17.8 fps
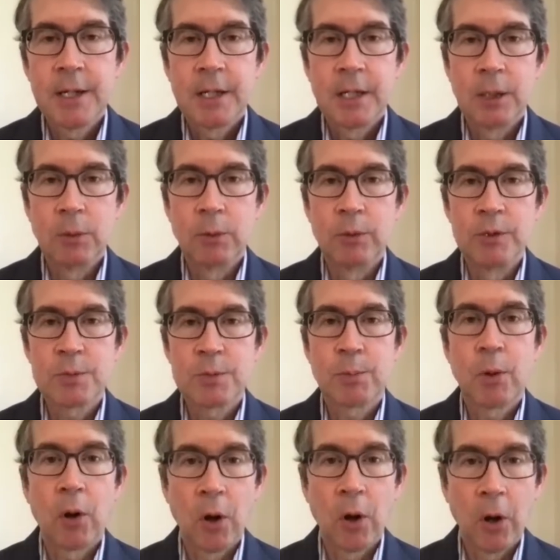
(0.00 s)
It was
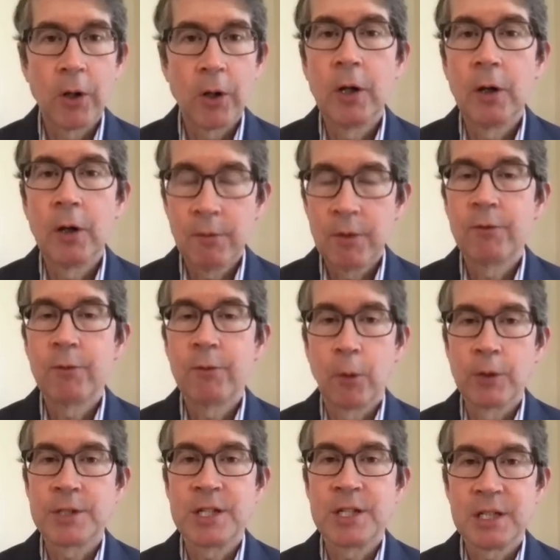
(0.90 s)
part of the
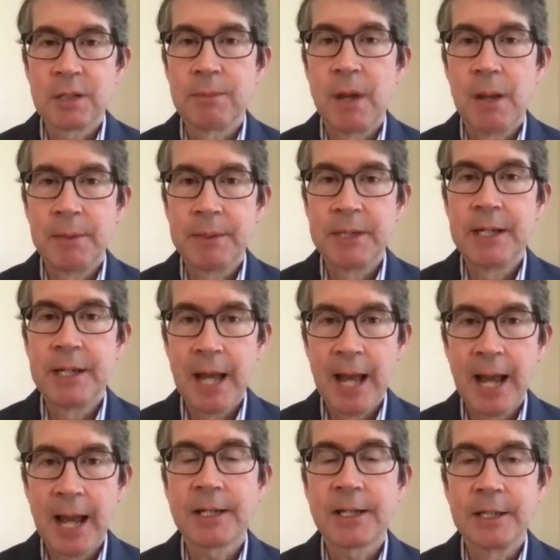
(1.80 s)
14th Amendment
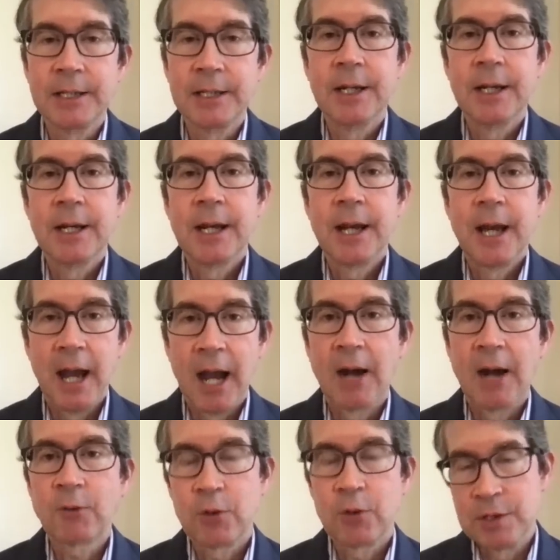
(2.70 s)
enacted
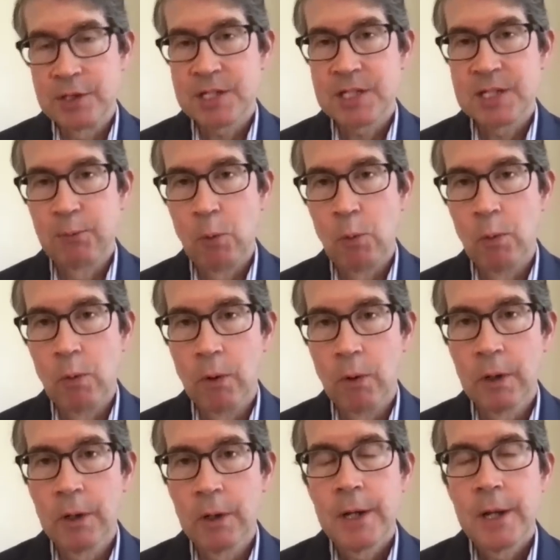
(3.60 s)
after the Civil
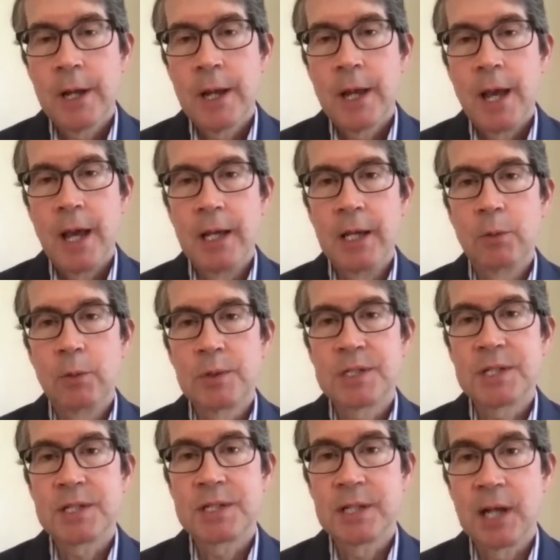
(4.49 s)
War, and it
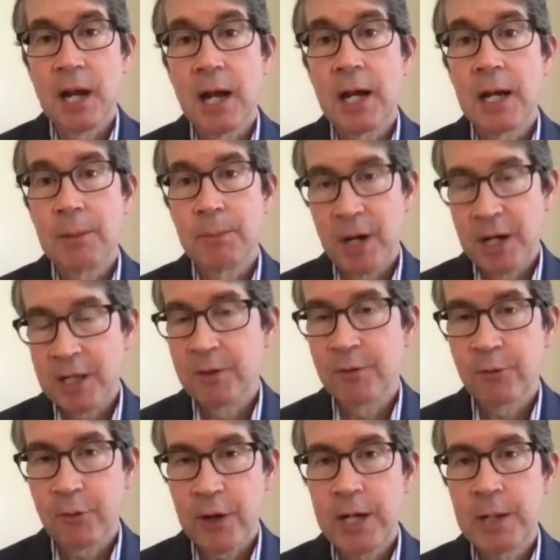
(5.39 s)
was designed by the
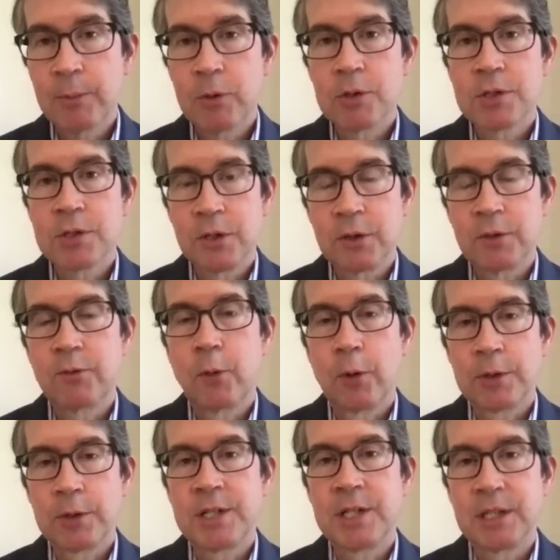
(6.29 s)
framers of the
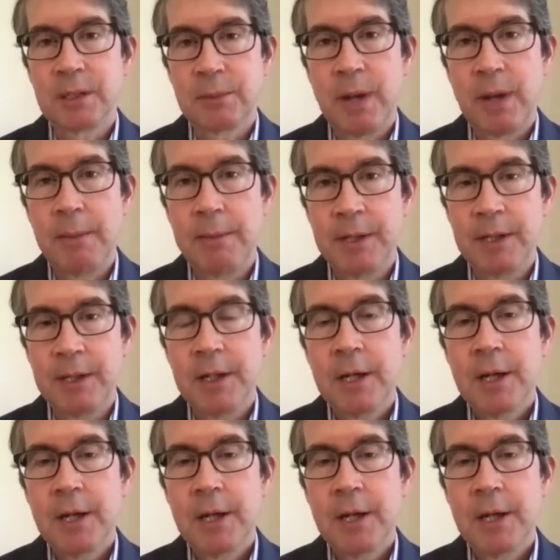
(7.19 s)
14th Amendment